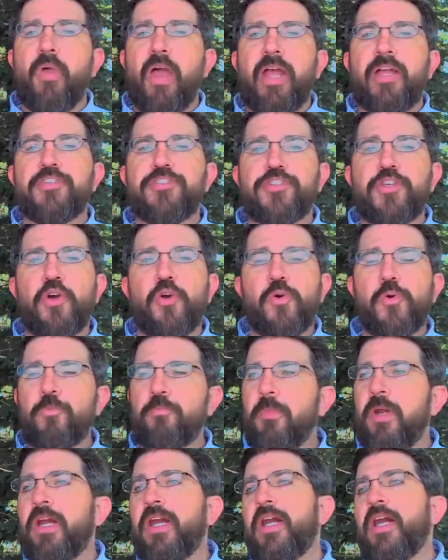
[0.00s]
And so
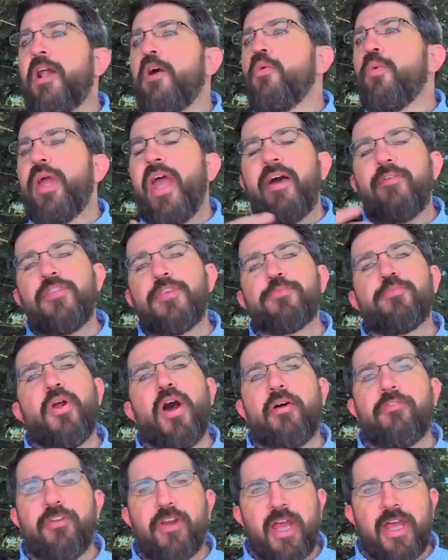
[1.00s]
we have this
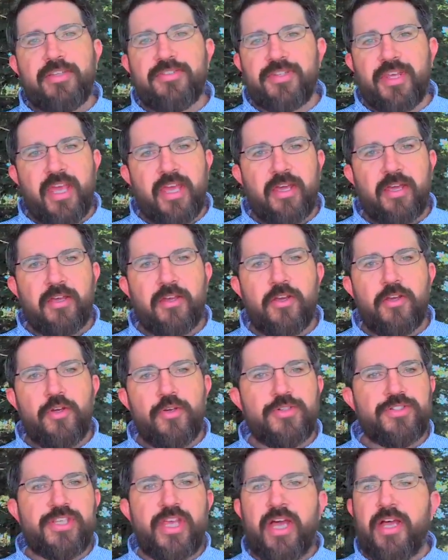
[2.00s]
prophet Isaiah
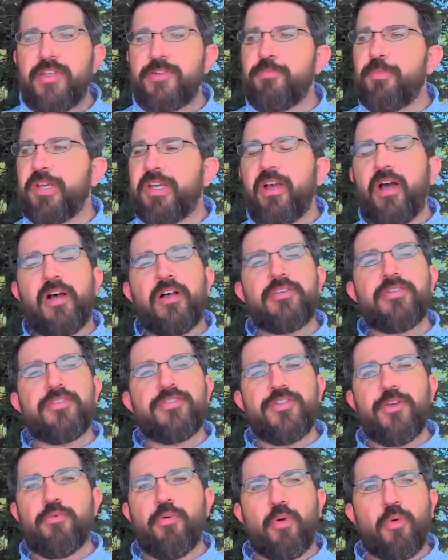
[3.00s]
who says,
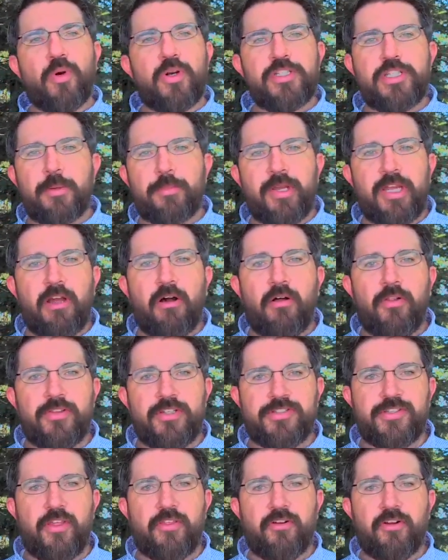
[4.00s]
because you are worshiping all
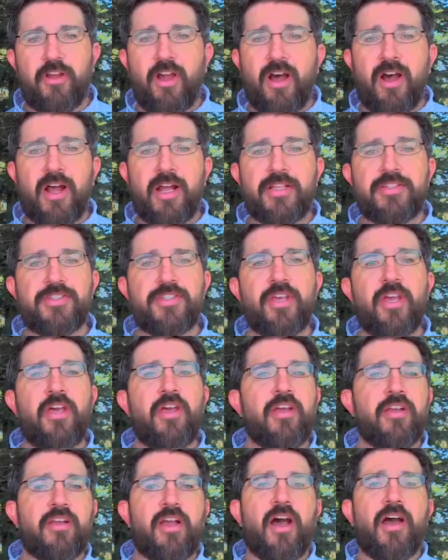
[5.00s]
these other gods,
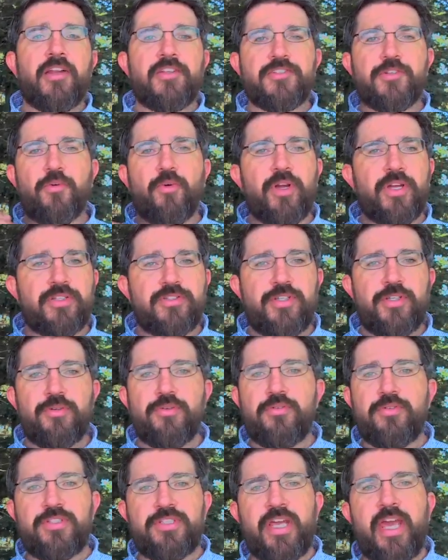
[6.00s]
God is going
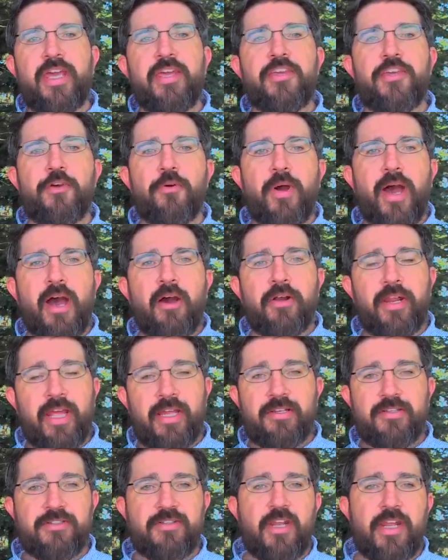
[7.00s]
to take you out
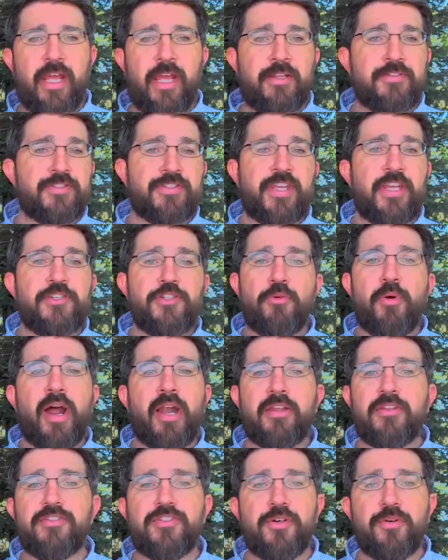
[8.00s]
and send you
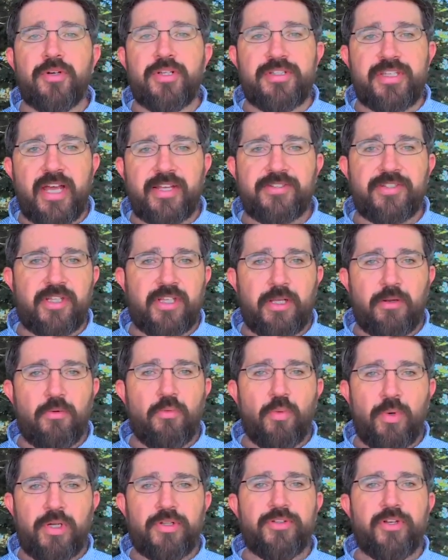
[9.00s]
out into a desolate
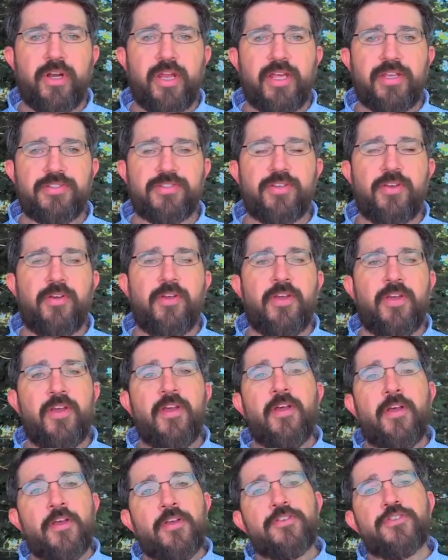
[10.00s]
wilderness.
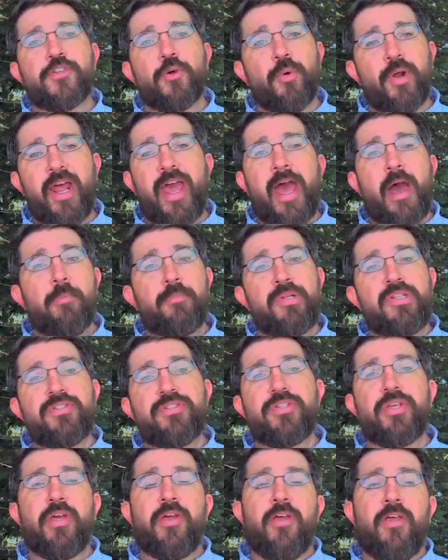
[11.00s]
So what
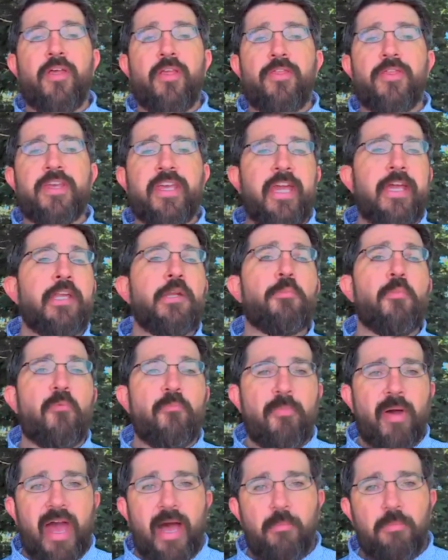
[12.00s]
happens? The kingdom
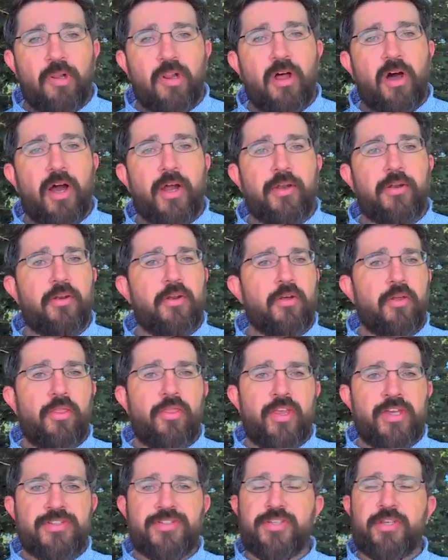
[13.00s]
of Babylon,
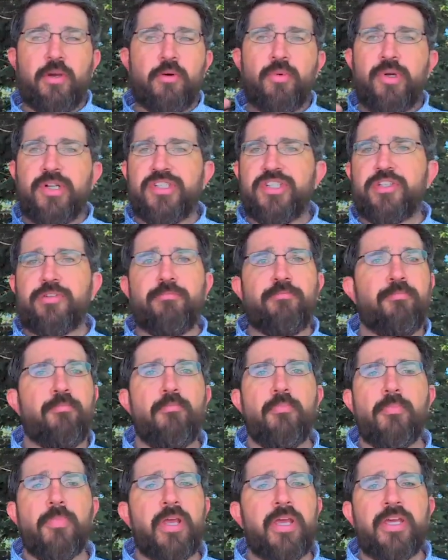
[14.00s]
which
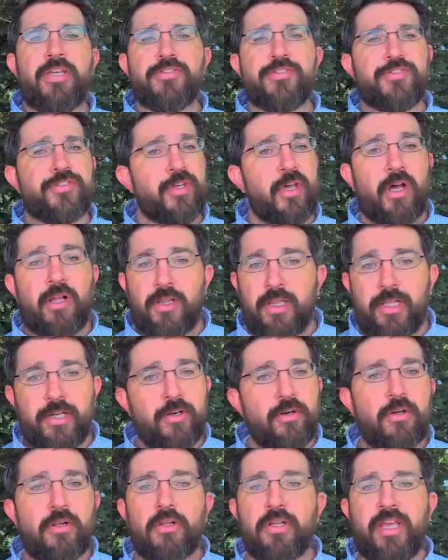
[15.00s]
is a
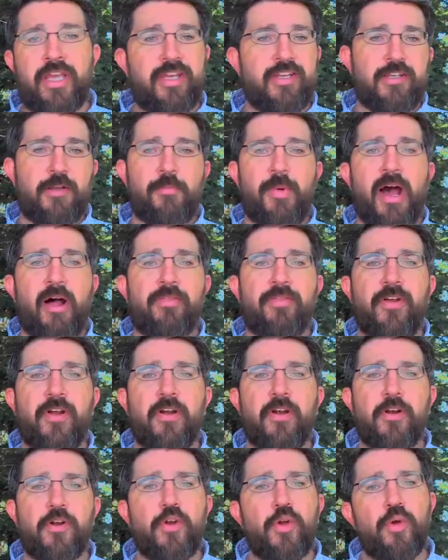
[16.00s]
literal kingdom out
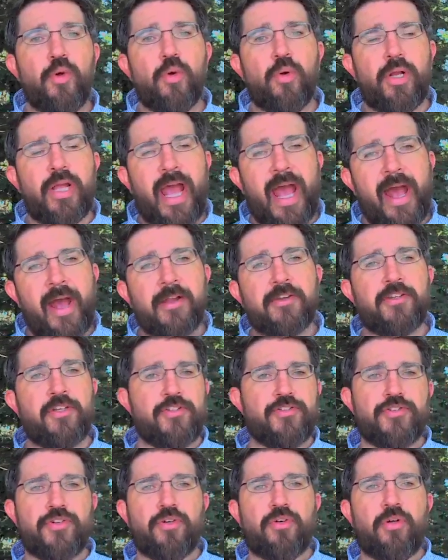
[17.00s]
there who had
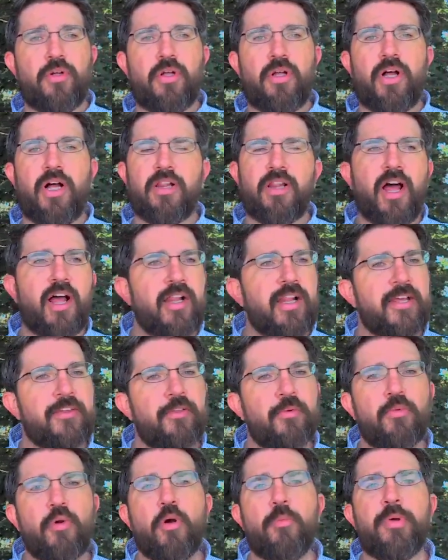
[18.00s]
control, a lot like
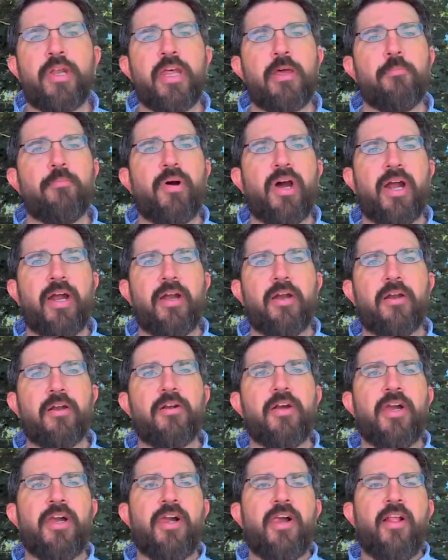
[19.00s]
the Roman Empire.
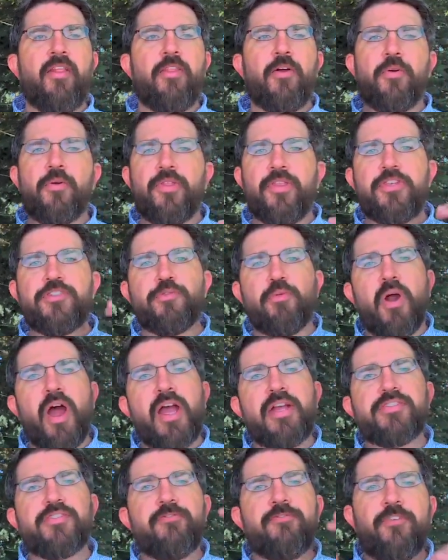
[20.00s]
There were these
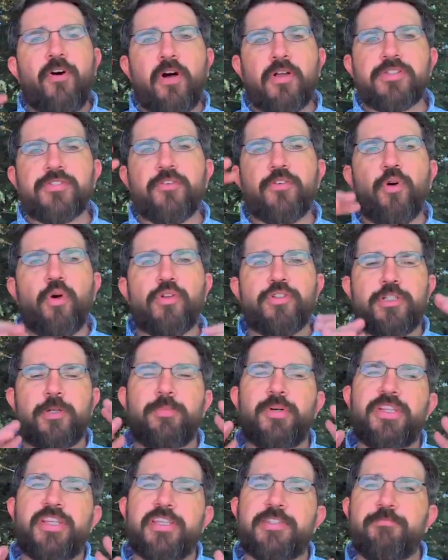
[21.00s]
rise and falls of culture,
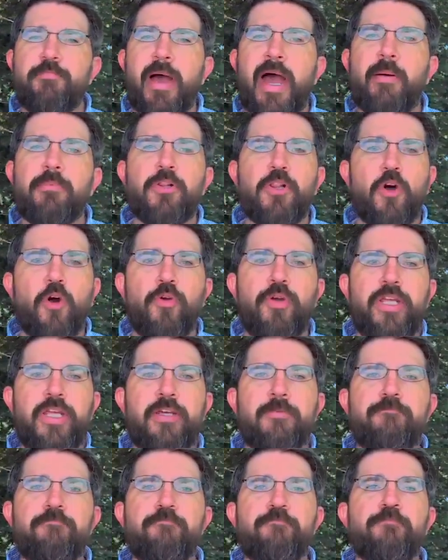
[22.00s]
but this
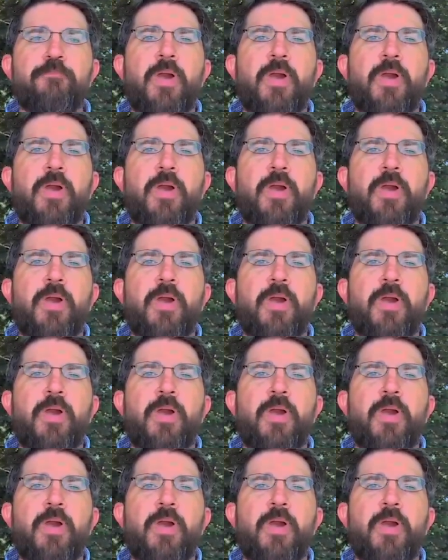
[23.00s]
Babylonian